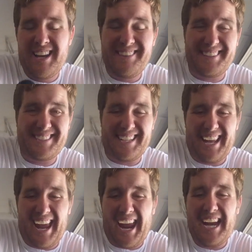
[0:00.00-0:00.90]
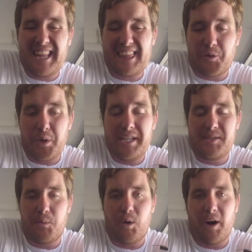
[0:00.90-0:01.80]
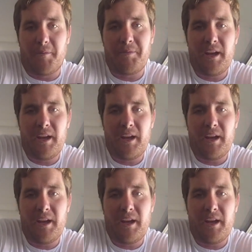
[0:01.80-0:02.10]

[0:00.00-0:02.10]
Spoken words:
This is an 8:3-to-1.